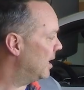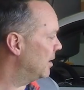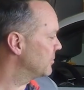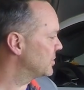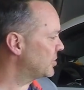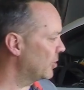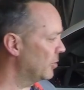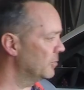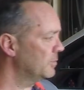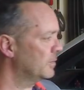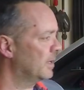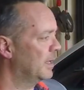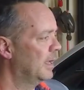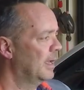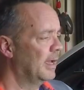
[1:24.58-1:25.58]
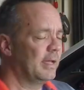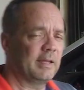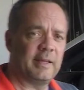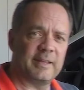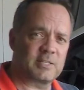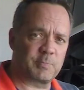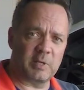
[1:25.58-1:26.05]
So
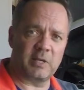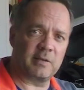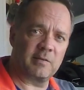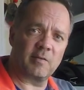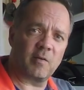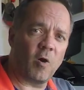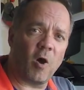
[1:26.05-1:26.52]
it's been